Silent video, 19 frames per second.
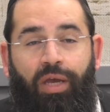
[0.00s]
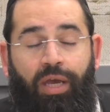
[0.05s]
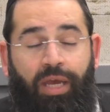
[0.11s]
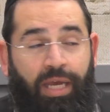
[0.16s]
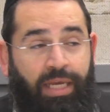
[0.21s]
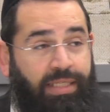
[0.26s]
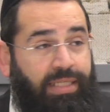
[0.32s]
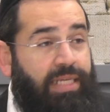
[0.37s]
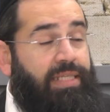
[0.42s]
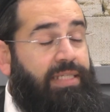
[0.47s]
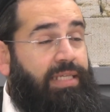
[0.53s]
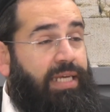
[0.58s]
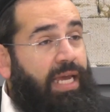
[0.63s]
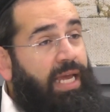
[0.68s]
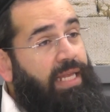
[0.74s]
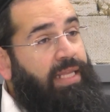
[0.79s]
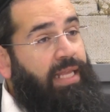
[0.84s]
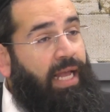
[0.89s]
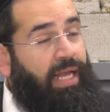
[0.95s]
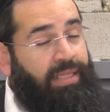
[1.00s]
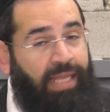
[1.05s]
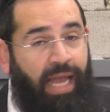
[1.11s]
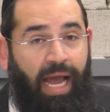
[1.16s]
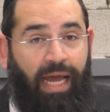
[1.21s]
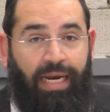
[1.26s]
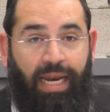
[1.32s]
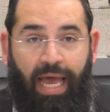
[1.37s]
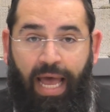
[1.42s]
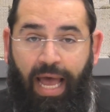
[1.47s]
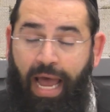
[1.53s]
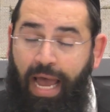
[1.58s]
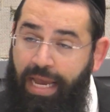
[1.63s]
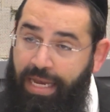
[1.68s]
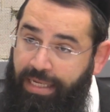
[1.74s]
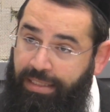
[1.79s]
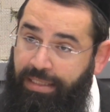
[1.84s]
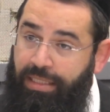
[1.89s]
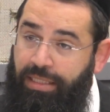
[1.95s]
Isn't it the halacha,
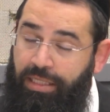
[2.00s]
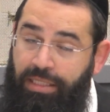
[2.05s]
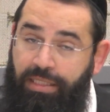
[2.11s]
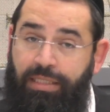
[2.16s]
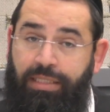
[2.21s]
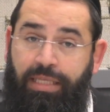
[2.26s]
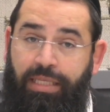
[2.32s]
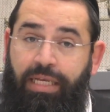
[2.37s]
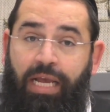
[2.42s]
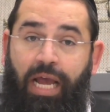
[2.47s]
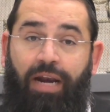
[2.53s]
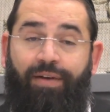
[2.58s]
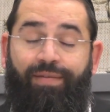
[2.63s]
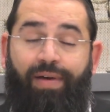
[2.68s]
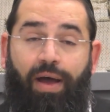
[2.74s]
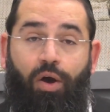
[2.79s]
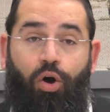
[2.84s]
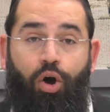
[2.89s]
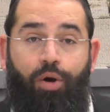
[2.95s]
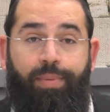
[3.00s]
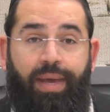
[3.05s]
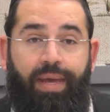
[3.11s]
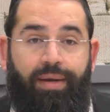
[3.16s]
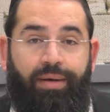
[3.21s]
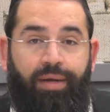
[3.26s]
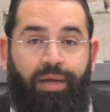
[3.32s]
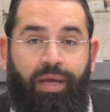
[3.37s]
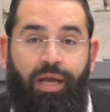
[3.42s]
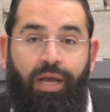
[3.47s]
isn't the kal vachomer,